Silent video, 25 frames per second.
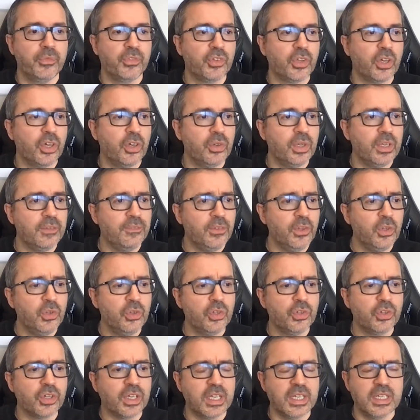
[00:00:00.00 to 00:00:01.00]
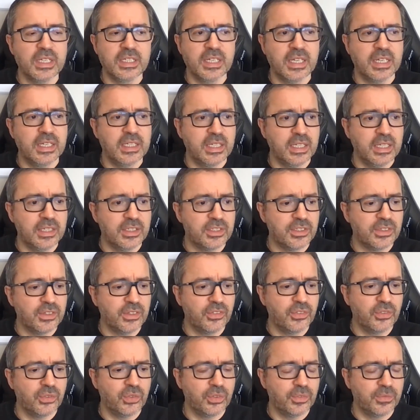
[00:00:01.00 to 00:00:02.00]
So if you look into
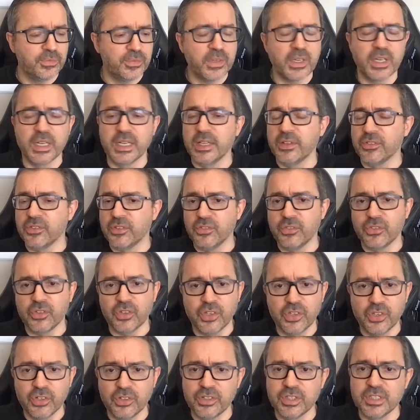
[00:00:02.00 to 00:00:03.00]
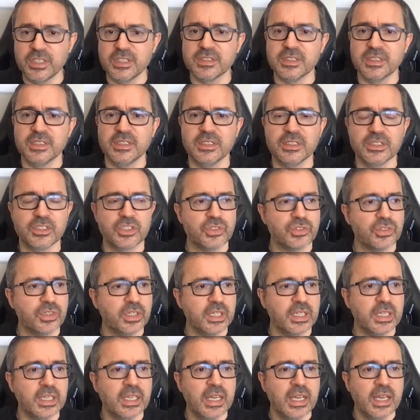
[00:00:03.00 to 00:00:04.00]
the sort of finance and securities
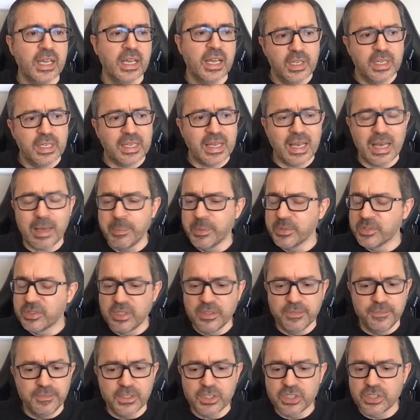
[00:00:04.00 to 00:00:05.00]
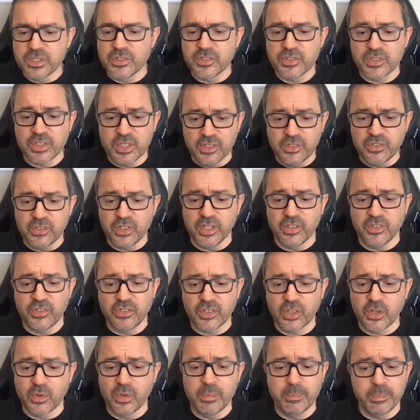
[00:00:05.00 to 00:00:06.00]
industry, capital efficiency
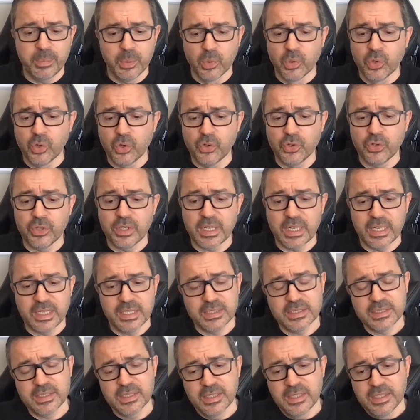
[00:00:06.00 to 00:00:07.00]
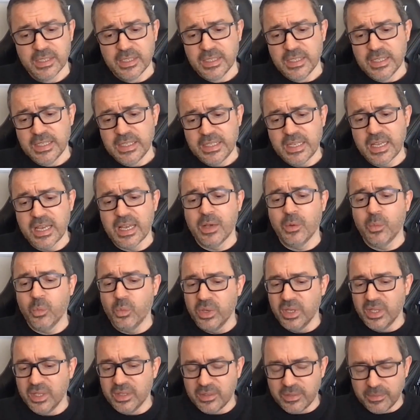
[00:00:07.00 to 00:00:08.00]
is so important. And yet
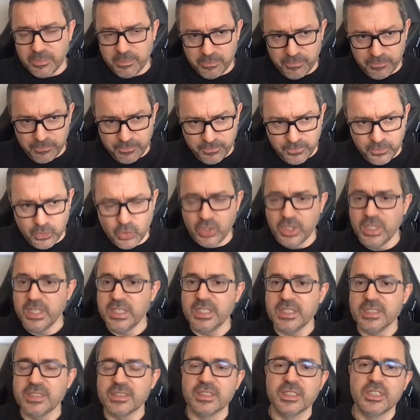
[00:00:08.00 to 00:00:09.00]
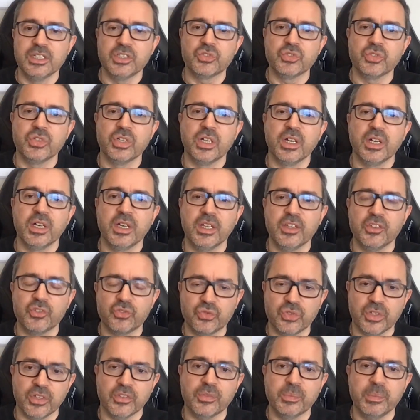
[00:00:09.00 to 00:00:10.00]
with fully
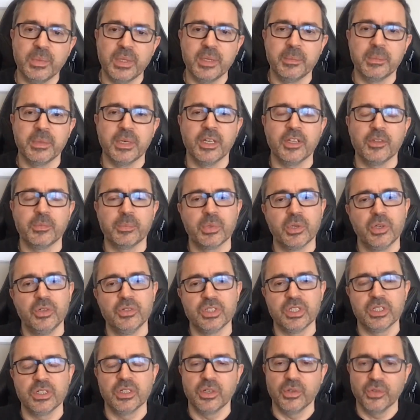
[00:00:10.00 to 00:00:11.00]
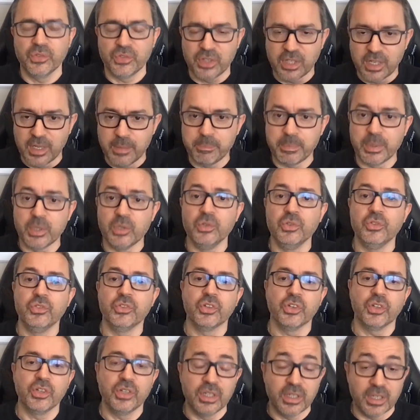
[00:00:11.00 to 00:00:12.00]
decentralized, trust minimized protocols like
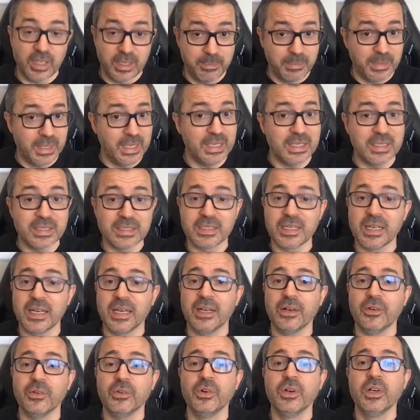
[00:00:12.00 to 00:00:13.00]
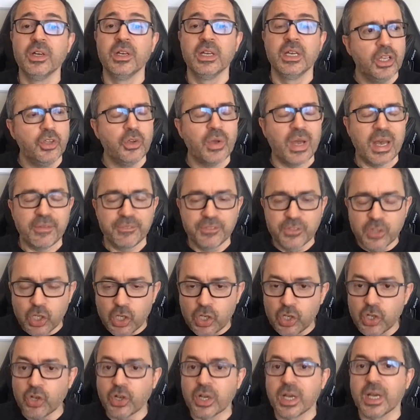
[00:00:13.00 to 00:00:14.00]
Boson, like MakerDAO, you have to
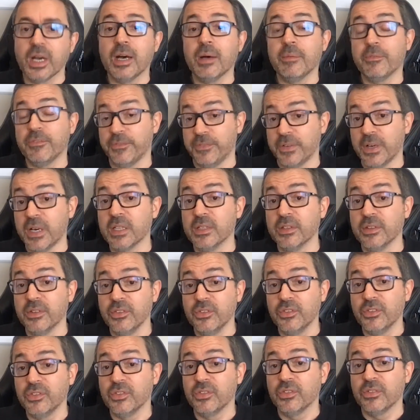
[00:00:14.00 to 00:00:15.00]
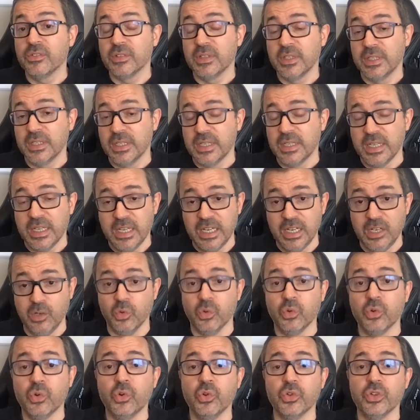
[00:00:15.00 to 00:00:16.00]
lock up funds in
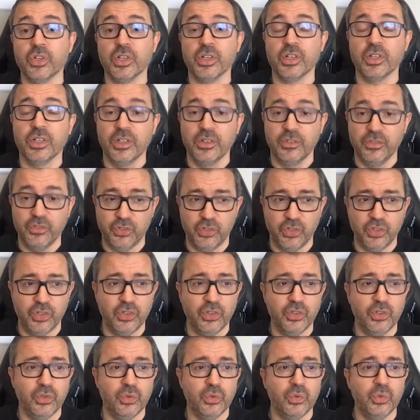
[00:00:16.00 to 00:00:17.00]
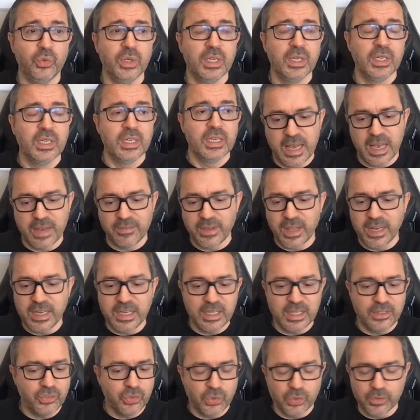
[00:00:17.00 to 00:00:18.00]
order to have
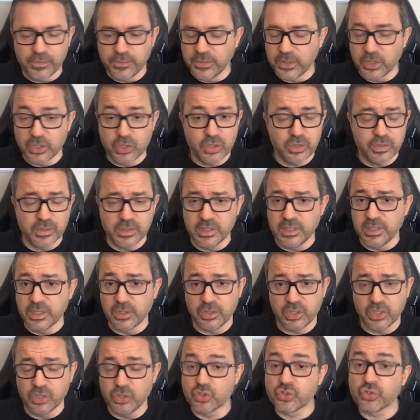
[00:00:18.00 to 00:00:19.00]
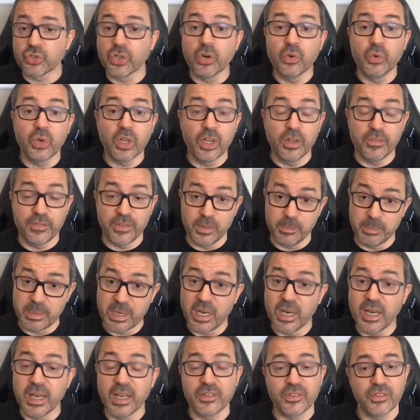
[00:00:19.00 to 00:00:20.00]
any sort of control over the
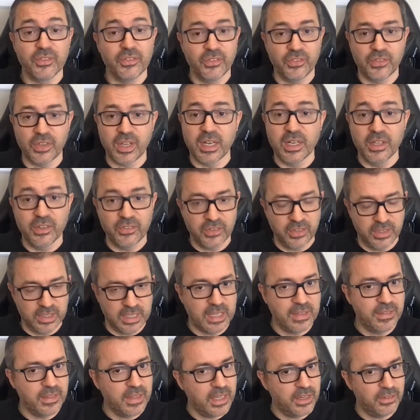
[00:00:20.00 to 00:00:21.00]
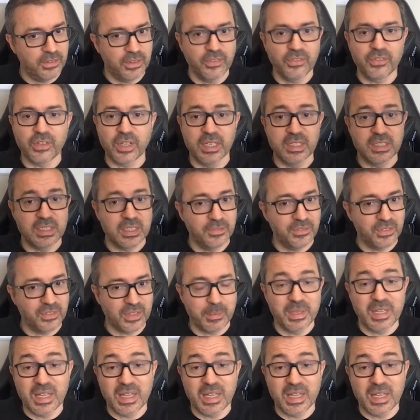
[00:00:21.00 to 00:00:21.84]
buyers and sellers and their incentives.